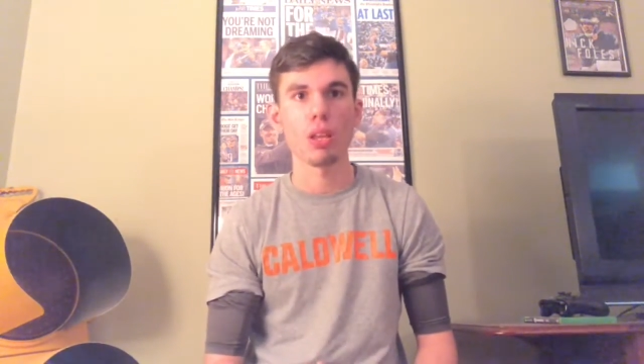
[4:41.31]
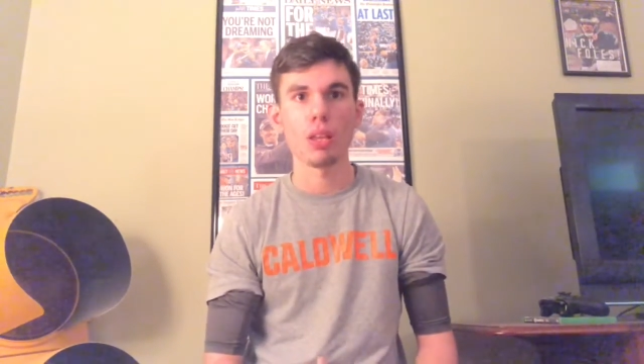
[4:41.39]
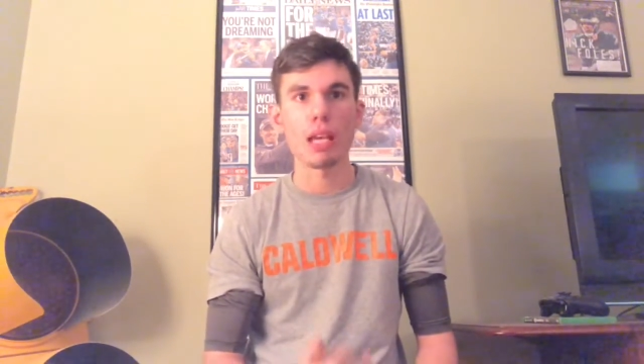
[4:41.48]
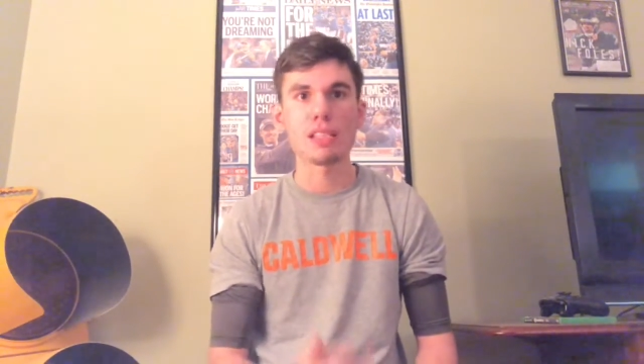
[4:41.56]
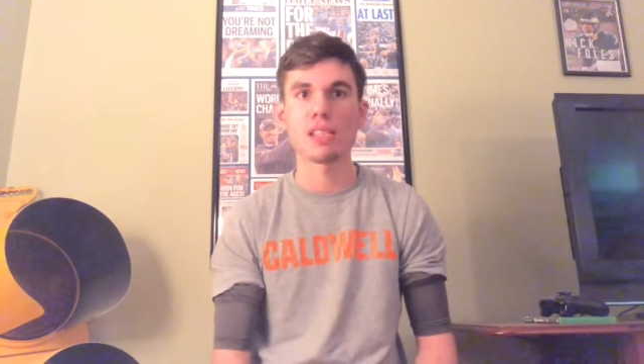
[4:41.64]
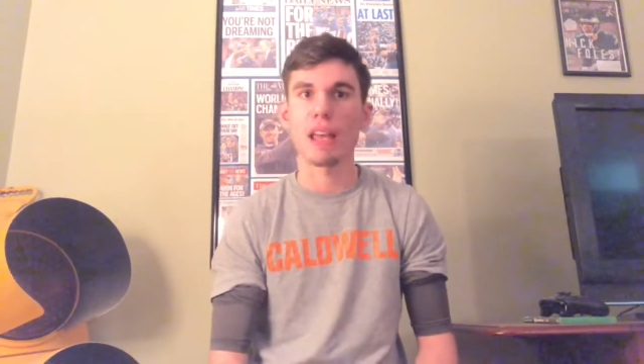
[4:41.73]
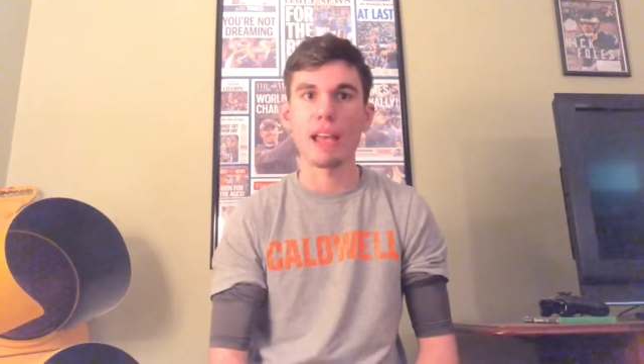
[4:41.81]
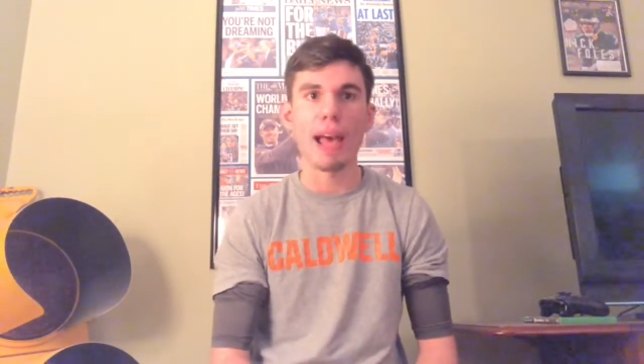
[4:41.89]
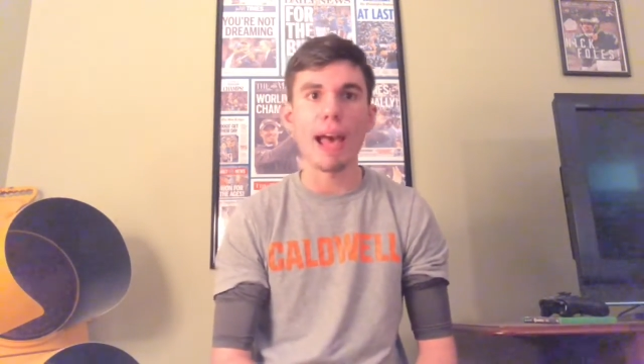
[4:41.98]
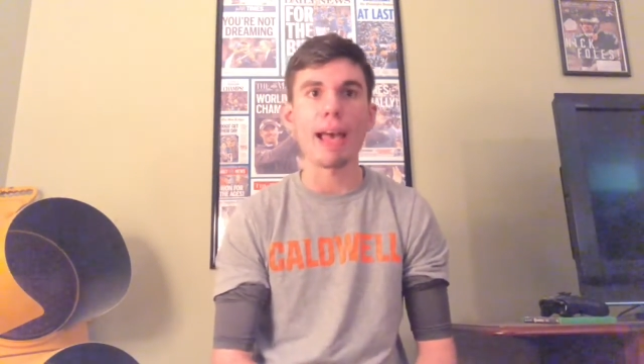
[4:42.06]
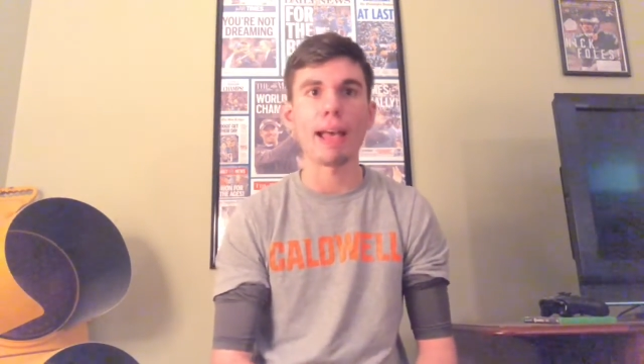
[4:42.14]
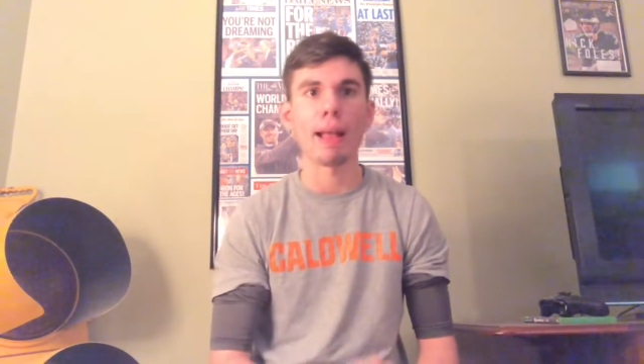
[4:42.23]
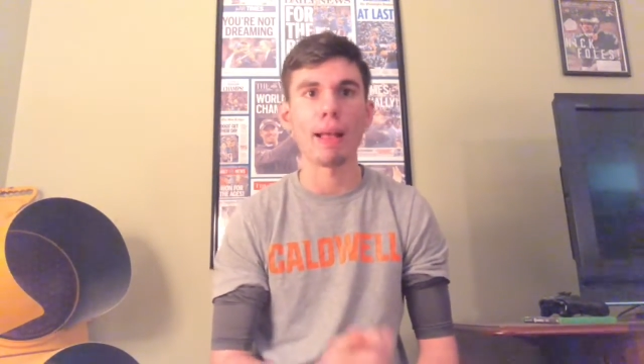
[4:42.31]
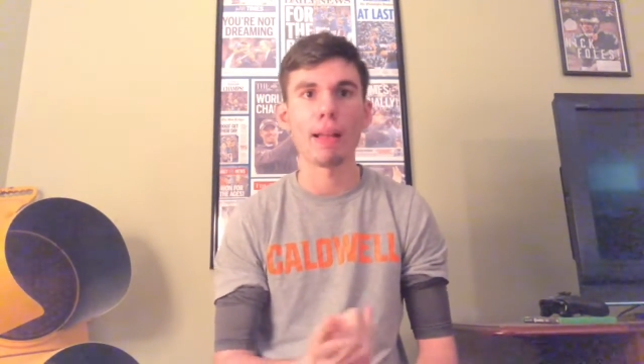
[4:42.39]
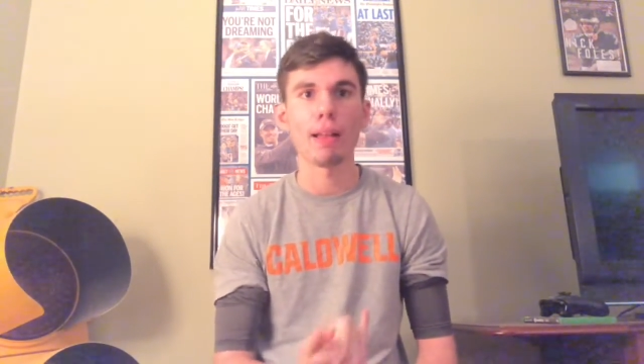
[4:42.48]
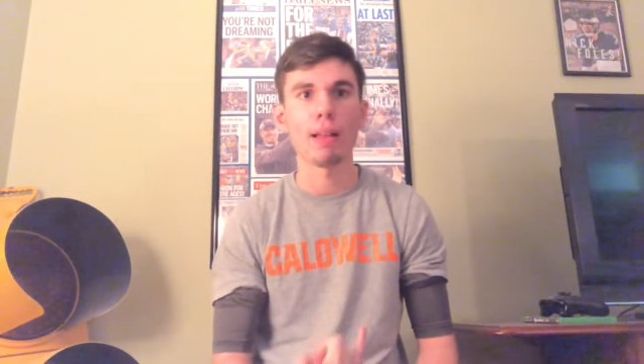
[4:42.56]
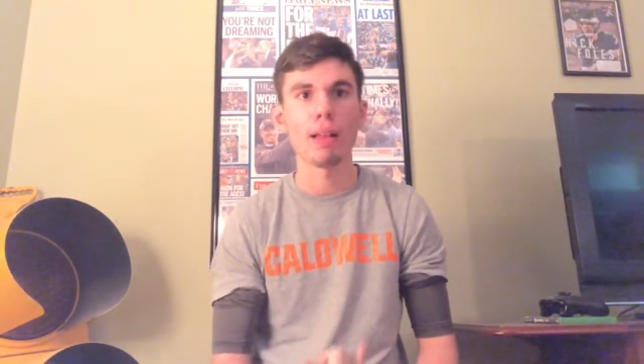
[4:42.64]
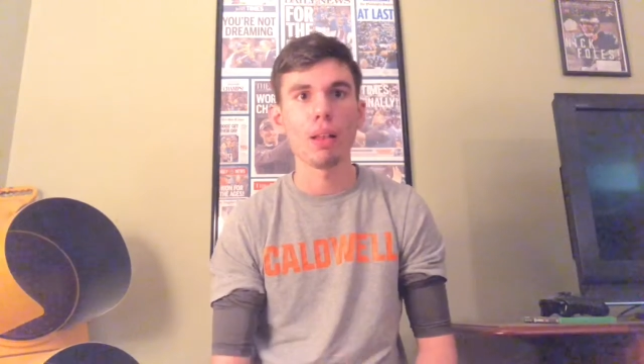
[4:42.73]
and say, hey,
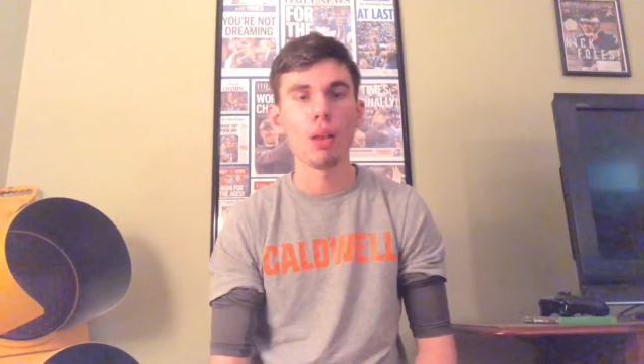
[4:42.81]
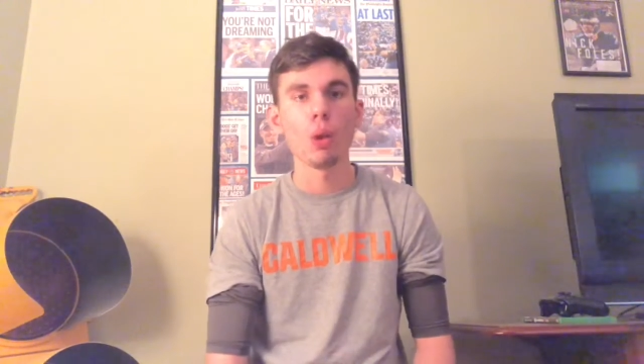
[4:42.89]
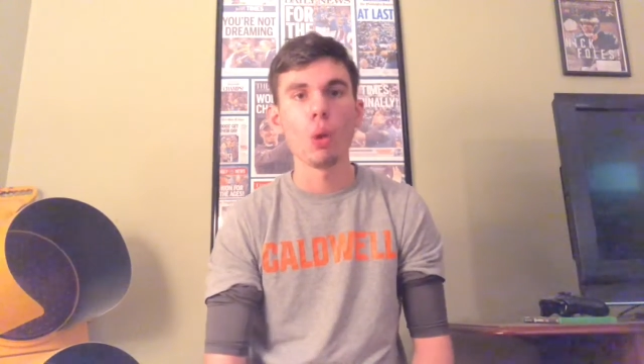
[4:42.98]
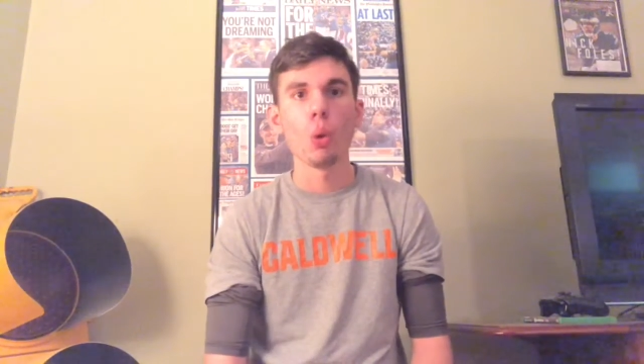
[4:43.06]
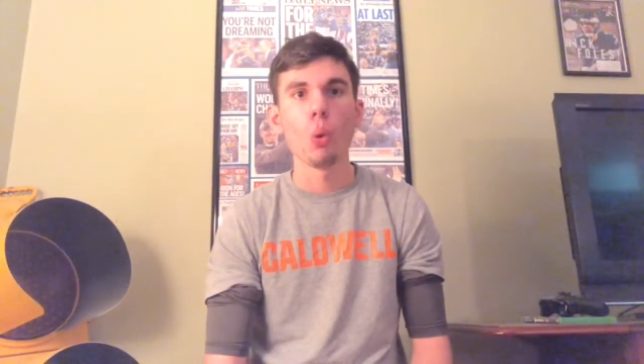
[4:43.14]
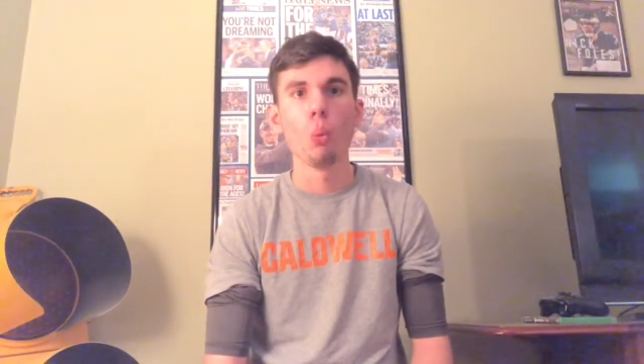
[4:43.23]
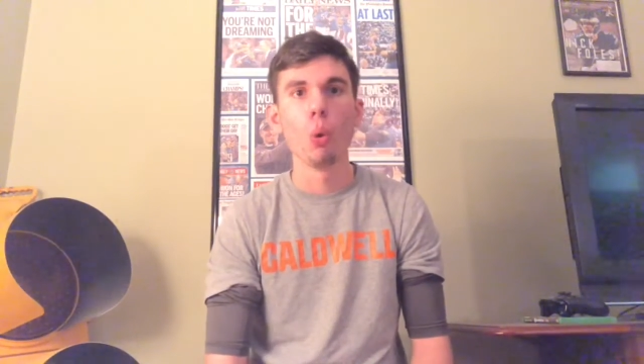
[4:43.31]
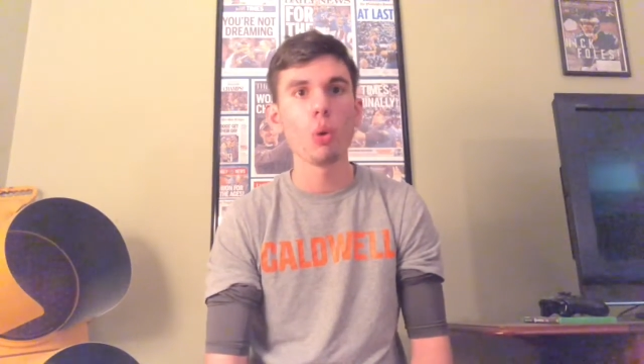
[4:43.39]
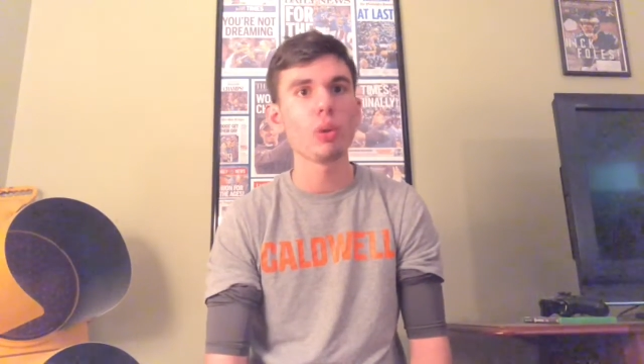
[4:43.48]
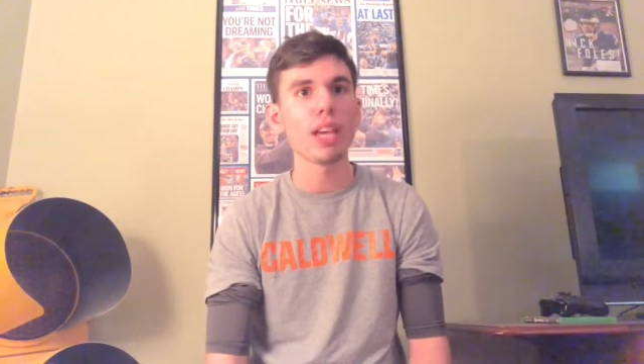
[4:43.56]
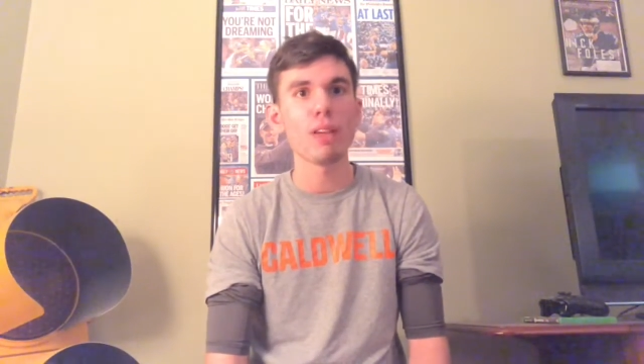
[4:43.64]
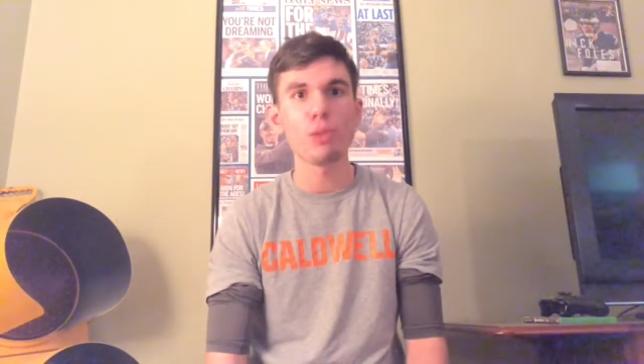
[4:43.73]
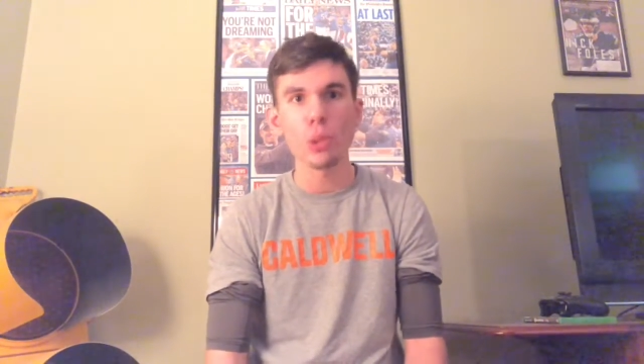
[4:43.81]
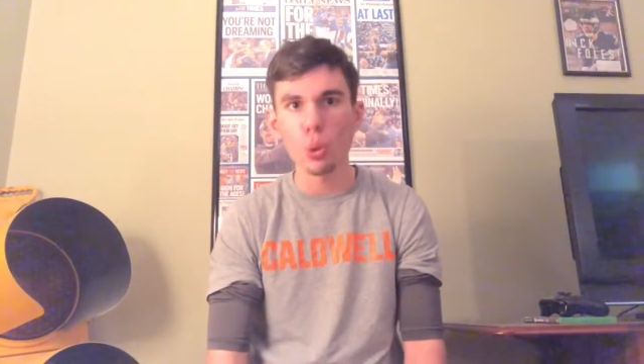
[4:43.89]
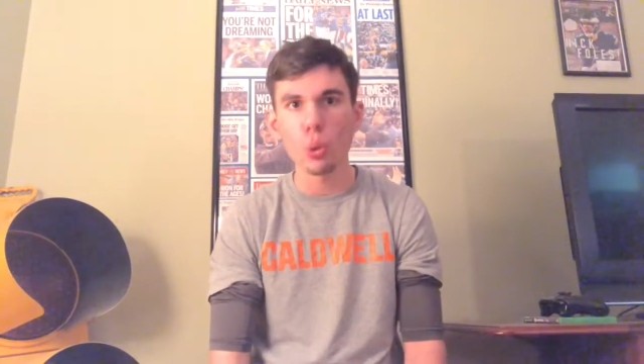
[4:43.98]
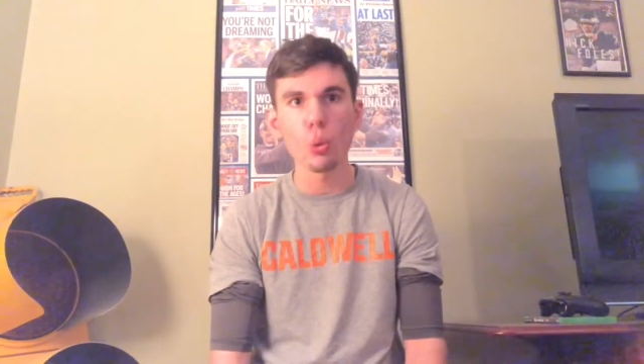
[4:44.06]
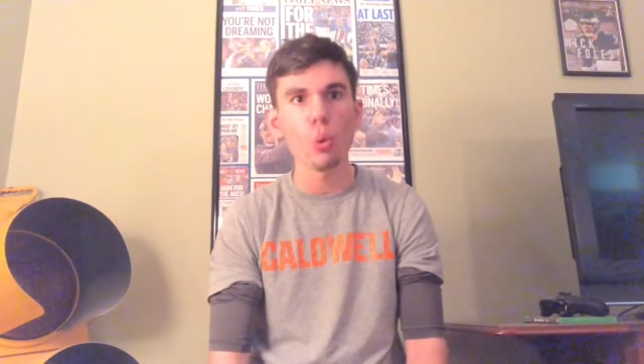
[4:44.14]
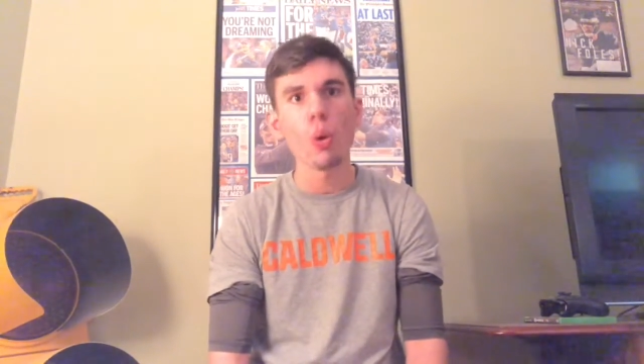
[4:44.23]
we'll give
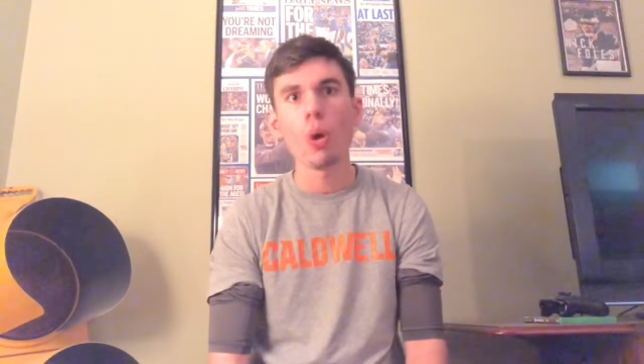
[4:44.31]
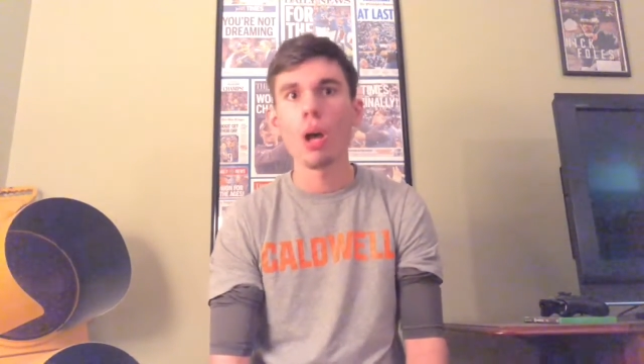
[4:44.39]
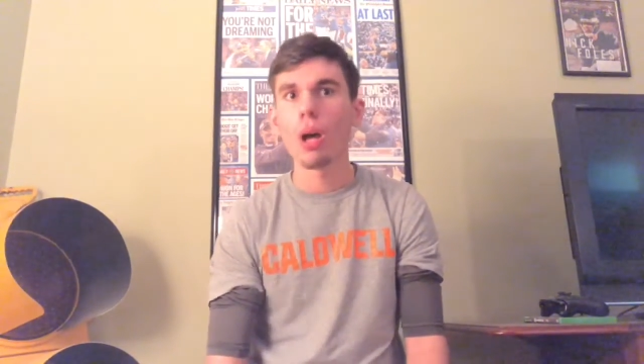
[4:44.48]
you